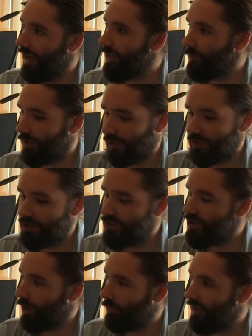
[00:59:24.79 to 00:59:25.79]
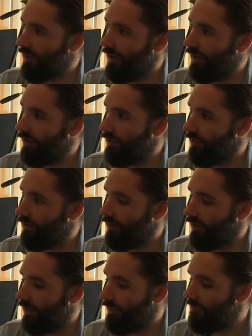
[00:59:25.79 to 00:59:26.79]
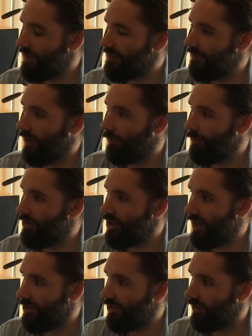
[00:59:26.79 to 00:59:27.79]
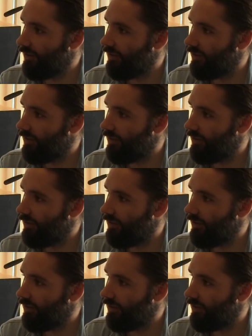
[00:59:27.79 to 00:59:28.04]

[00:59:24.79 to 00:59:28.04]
anyone can just jump in there and fix it up and change it.